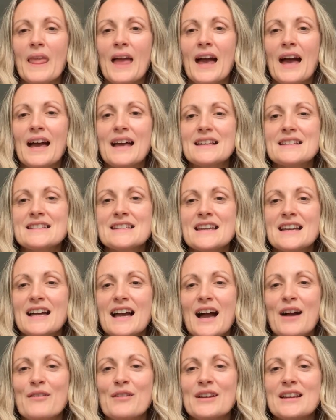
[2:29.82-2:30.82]
and uh,
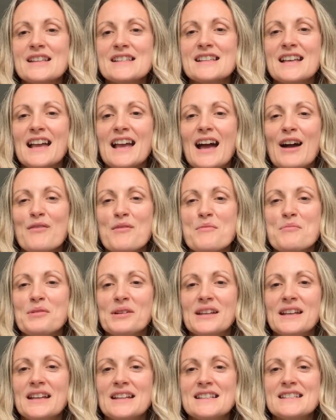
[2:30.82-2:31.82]
I want to say have a
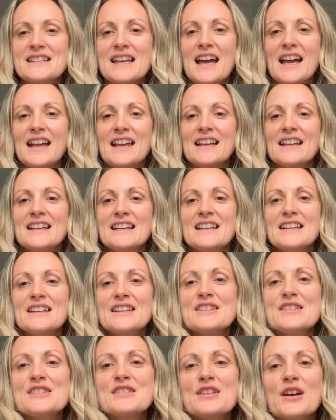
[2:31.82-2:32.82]
brilliant day.
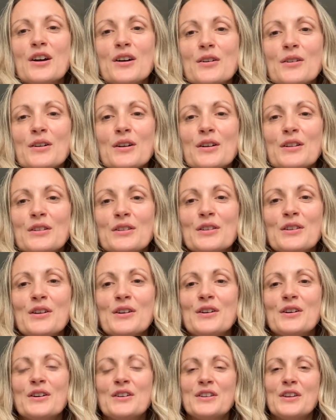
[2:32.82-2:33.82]
So
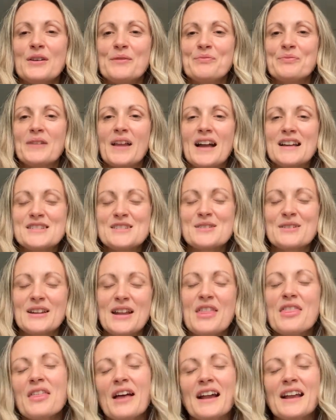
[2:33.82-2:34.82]
Lord, I just want
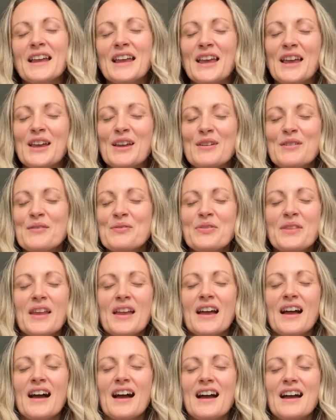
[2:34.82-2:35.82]
to thank you
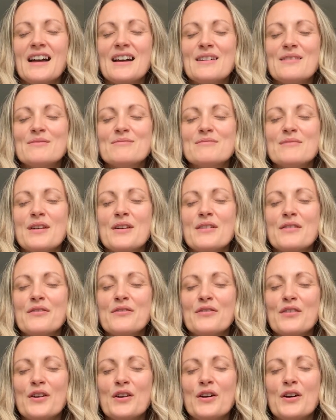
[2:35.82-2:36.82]
um,
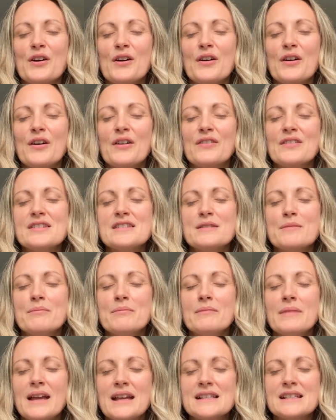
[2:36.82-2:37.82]
for this
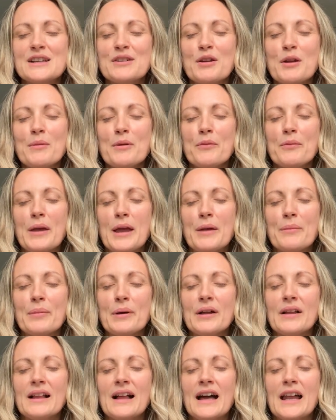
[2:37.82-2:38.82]
amazing group of
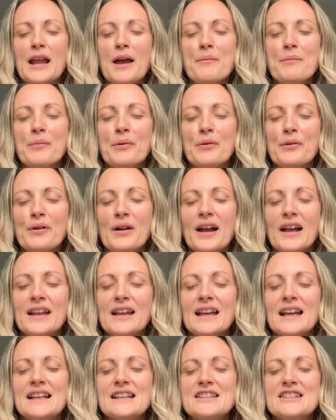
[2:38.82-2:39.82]
people, and I pray
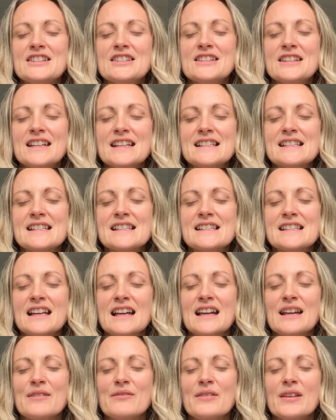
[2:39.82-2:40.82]
in Jesus'
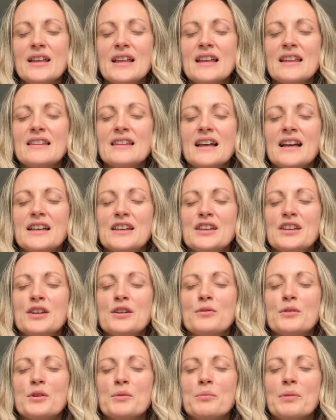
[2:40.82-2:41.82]
name that
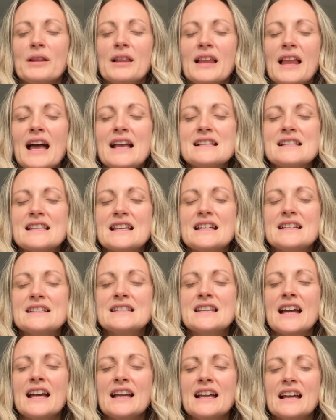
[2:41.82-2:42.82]
you would bless their
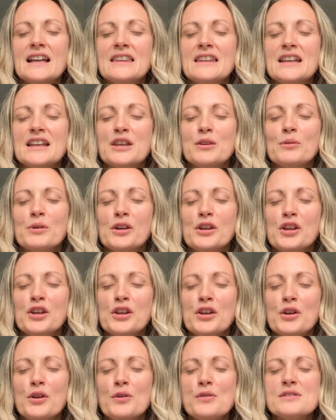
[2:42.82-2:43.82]
day and that you will
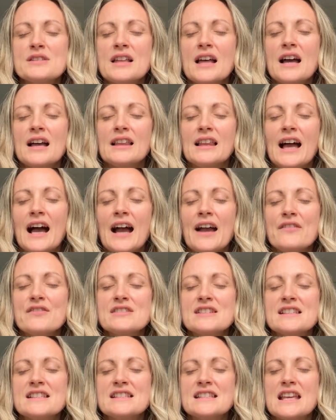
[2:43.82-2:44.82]
use their lives
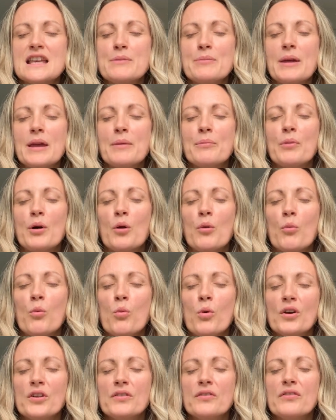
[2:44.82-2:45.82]
to see people
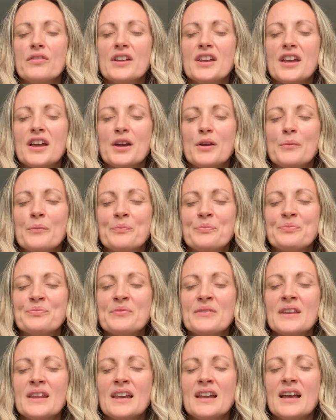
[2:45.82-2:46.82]
won for you.
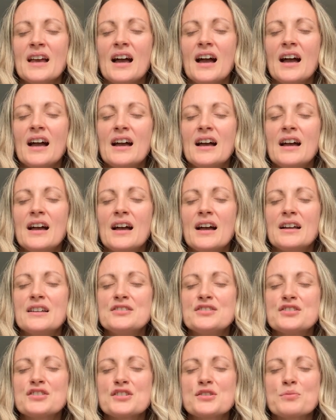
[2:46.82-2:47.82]
Uh,
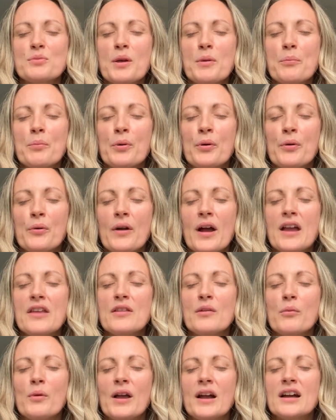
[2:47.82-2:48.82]
just we pray
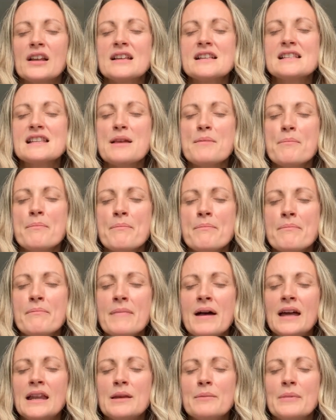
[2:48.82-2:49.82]
that we are going to see
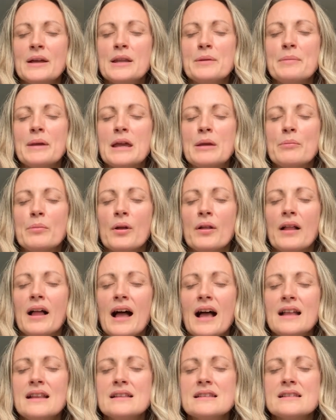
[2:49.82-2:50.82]
many, many people
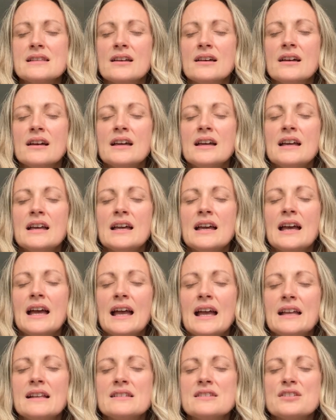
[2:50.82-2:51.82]
enter
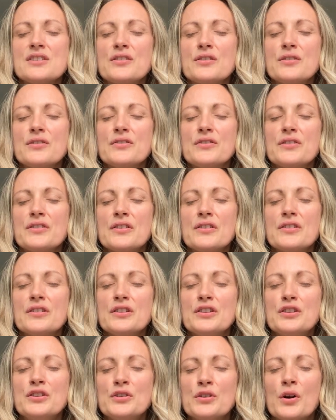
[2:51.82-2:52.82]
into
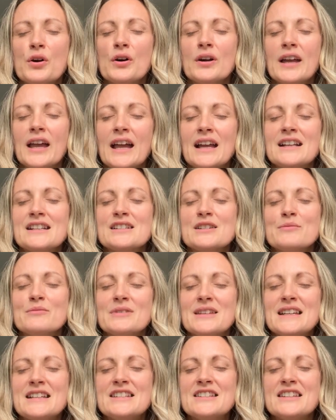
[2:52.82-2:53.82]
your kingdom
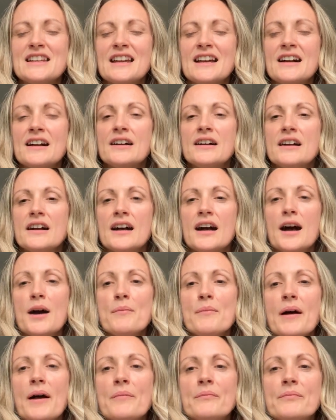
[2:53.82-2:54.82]
this year.
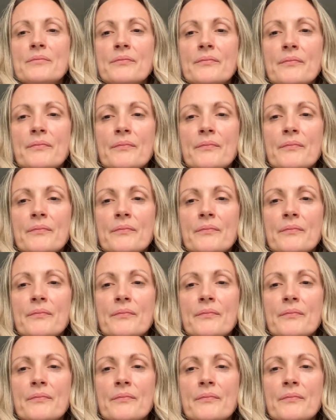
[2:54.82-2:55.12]
Amen.